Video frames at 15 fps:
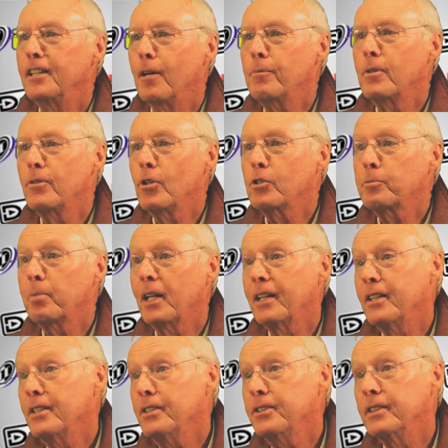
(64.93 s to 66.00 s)
a number of those
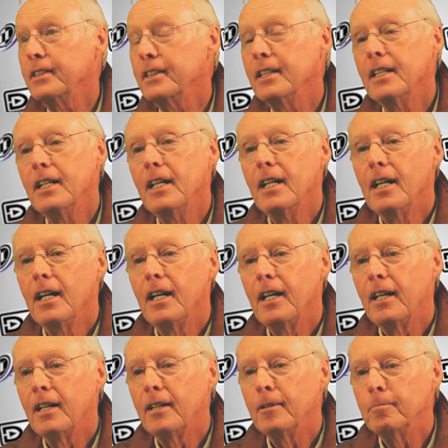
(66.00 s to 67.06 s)
players, and
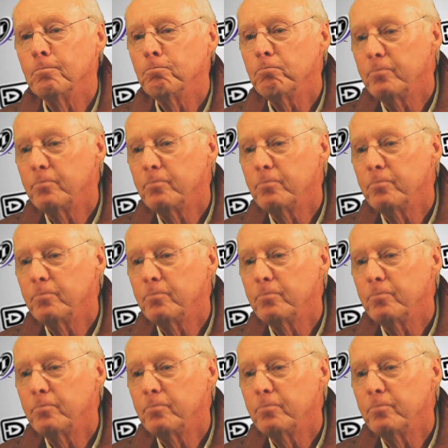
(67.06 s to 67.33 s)
um,